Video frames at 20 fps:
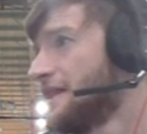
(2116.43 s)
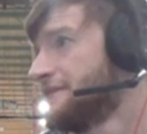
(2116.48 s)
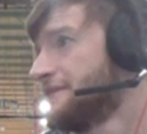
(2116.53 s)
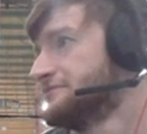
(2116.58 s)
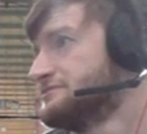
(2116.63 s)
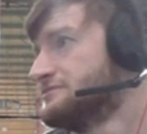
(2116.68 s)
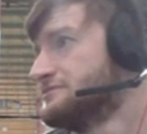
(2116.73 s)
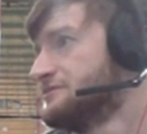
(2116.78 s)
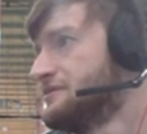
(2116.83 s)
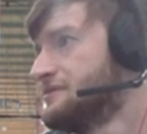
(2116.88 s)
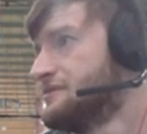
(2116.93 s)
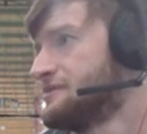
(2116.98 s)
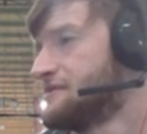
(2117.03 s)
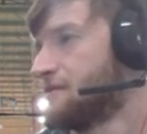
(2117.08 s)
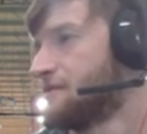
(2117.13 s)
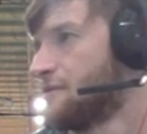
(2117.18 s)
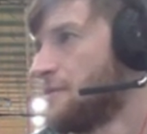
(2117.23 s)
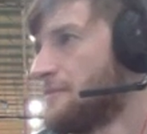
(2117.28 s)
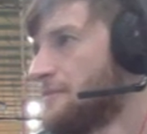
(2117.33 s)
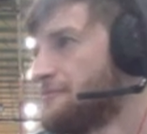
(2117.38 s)
And it's a
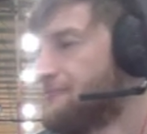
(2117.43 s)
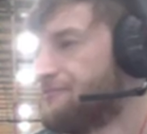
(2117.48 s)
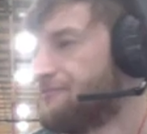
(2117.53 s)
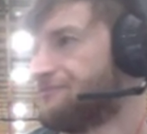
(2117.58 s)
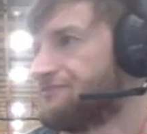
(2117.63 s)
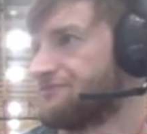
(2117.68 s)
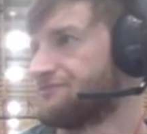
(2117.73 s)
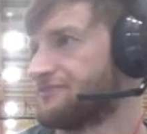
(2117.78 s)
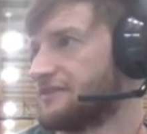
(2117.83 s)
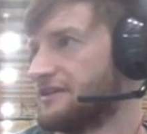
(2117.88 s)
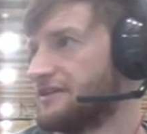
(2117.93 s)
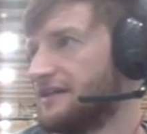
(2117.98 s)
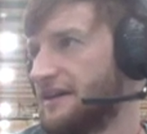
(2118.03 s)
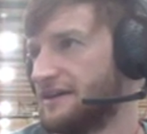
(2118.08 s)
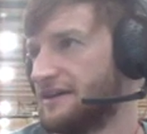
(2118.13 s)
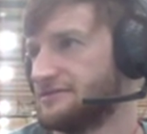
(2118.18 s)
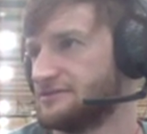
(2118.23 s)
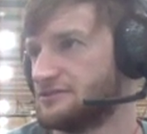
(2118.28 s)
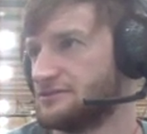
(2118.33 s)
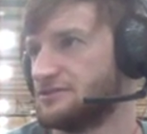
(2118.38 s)
goal by Dave Grieve, his
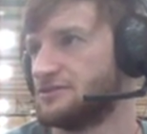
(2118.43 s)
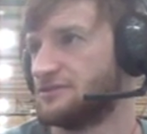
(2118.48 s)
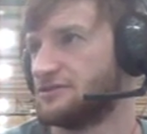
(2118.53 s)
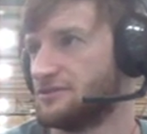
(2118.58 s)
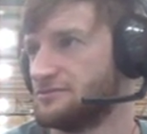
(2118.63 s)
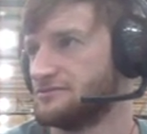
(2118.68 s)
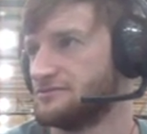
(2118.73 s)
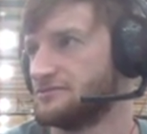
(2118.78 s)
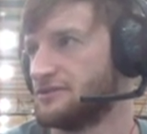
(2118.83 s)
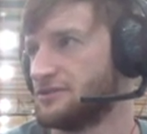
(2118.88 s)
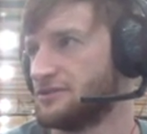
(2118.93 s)
second of the day.